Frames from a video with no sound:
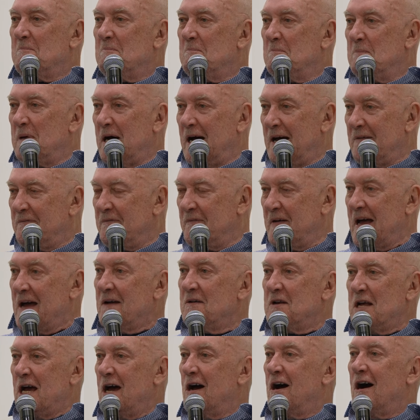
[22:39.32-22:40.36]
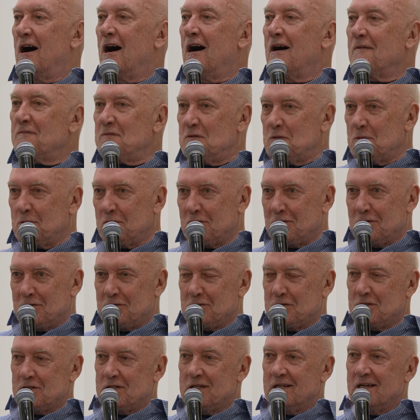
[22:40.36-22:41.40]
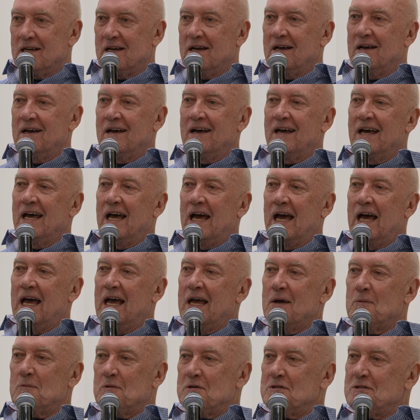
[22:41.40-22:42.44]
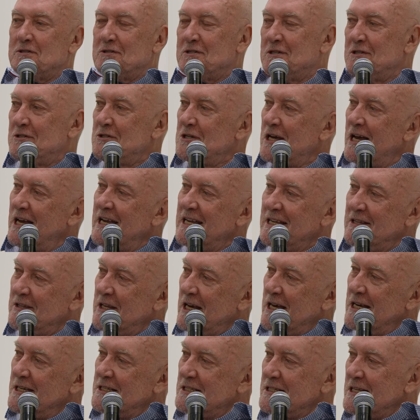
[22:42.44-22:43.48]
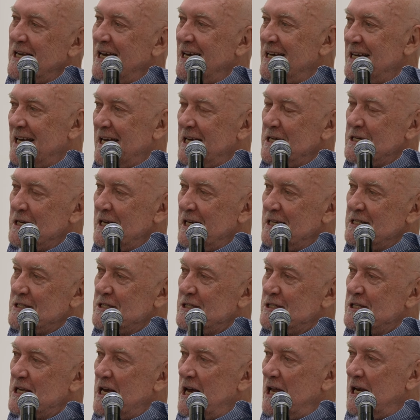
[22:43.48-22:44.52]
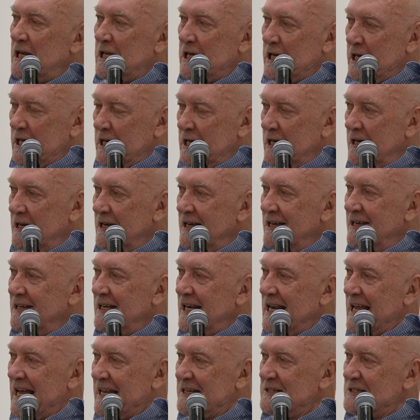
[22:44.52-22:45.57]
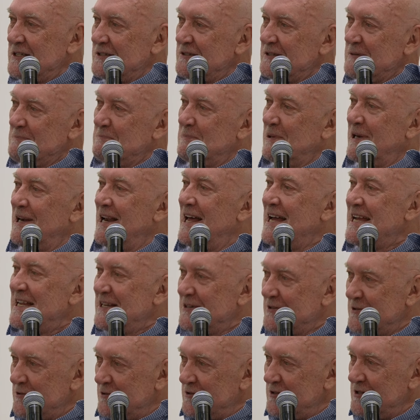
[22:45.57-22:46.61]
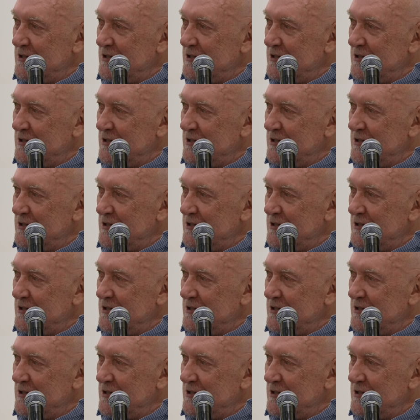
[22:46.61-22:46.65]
But I found out afterwards, it was the day that Sully landed the plane on